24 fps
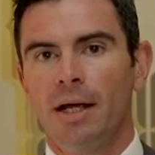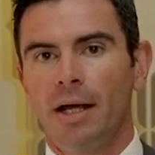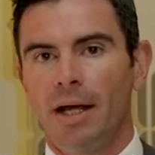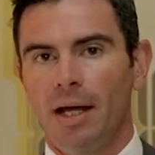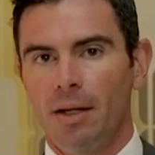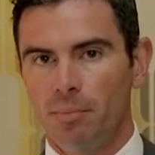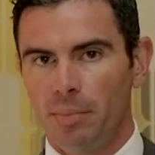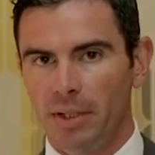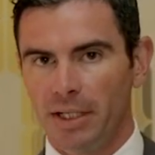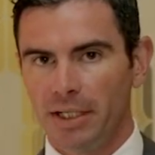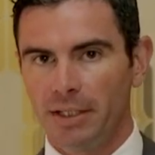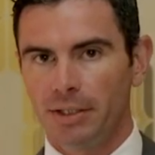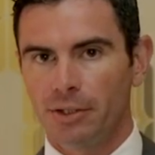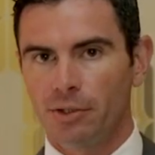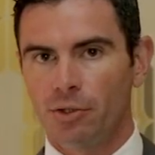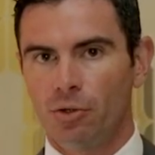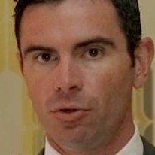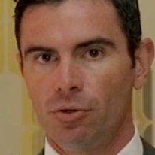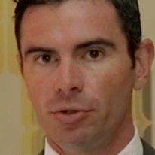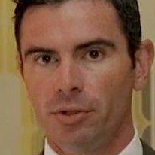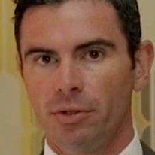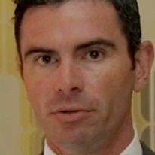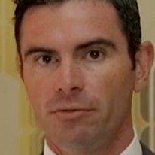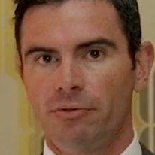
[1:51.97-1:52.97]
and Peter
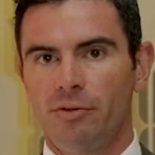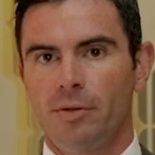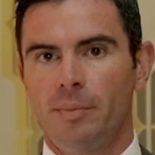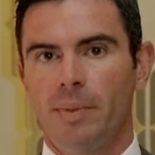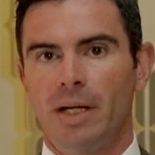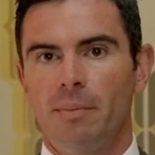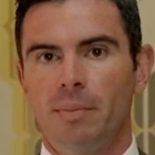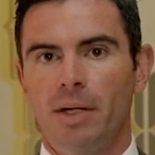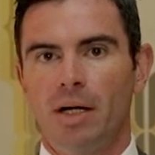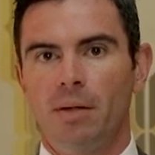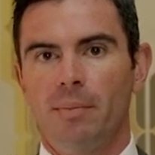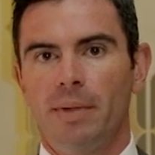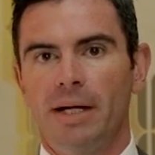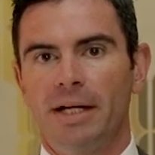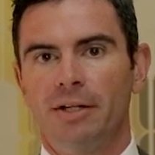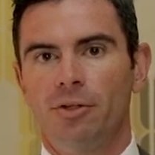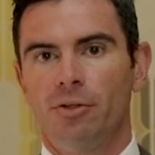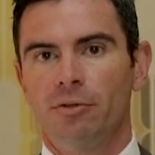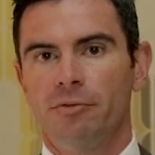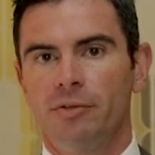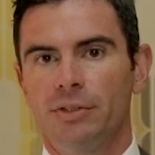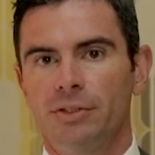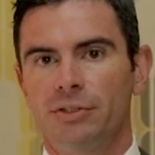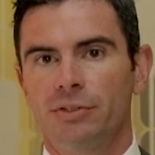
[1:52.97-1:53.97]
Gordon from our Balmain
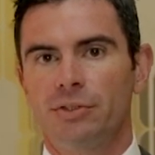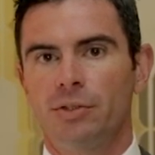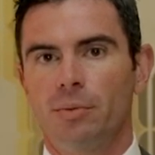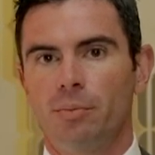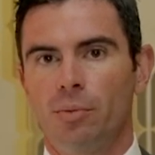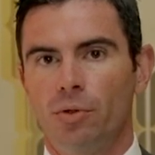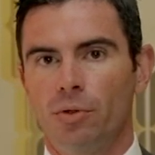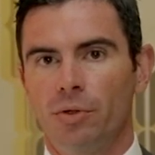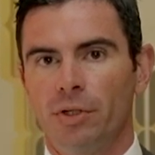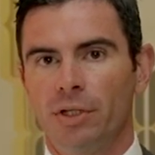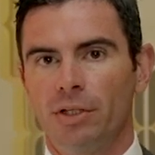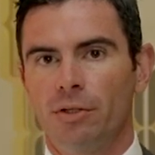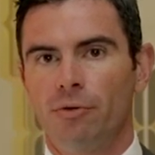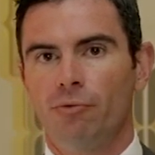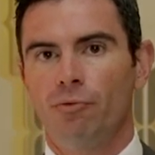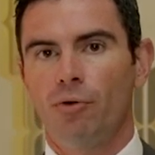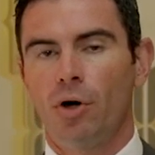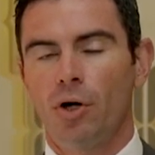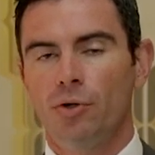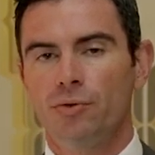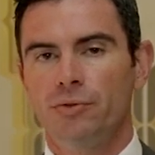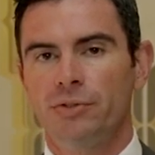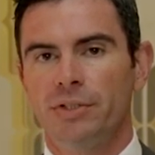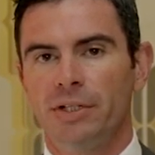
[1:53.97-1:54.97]
office supporting the
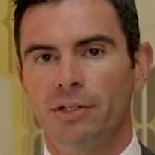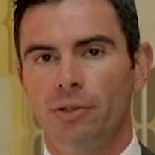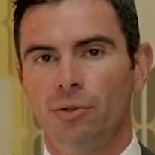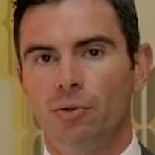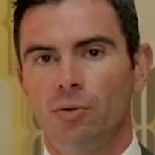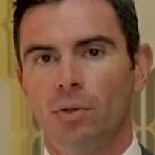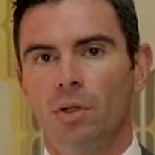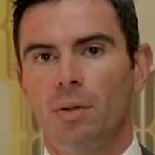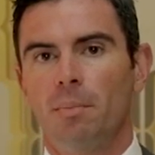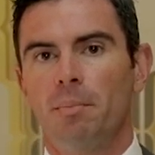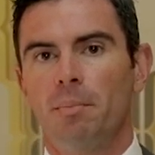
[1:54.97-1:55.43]
Rozelle